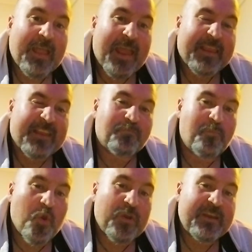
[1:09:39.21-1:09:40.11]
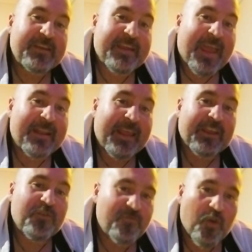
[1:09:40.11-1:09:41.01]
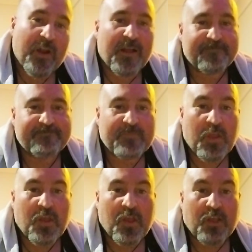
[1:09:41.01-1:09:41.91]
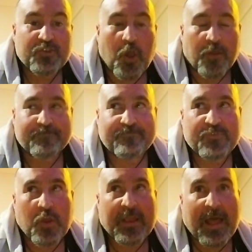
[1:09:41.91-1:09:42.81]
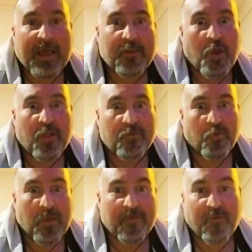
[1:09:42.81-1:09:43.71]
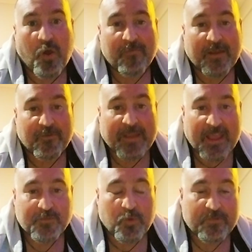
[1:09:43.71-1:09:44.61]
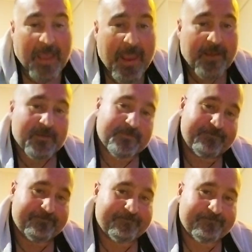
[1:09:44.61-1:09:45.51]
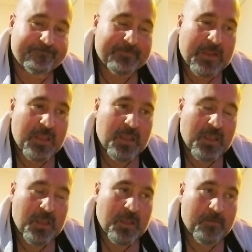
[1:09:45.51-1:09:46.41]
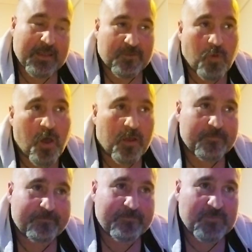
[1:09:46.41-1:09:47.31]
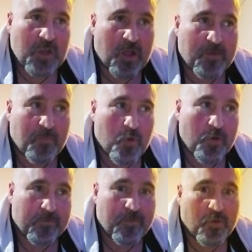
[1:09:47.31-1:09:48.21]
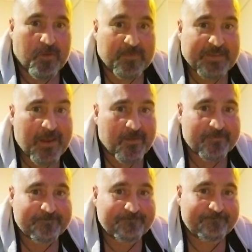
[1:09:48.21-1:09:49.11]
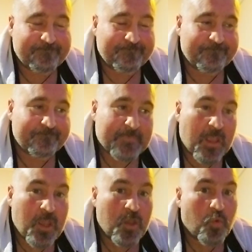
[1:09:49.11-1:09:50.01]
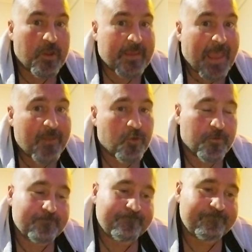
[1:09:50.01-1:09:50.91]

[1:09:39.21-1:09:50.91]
and get burnt in your catalytic converter. So your car can only do 500 k's per tank. And guess what? You're only burning 30%. What you can do